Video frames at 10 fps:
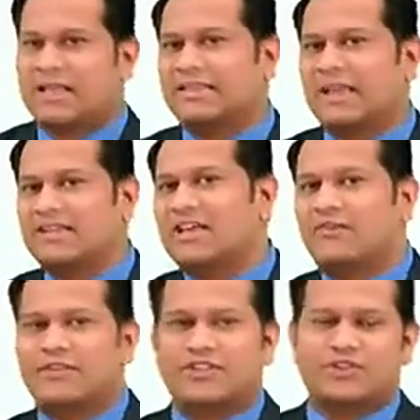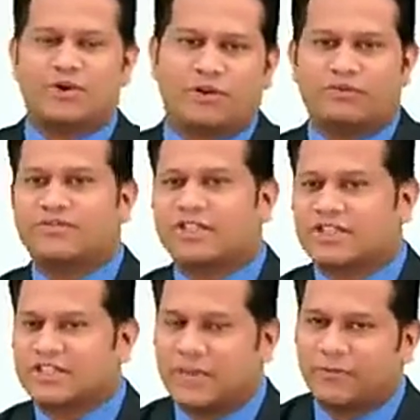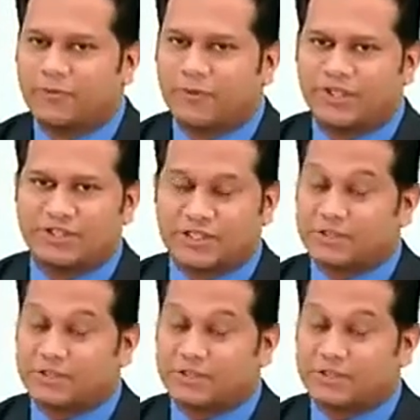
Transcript: That is how we solve such type of questions,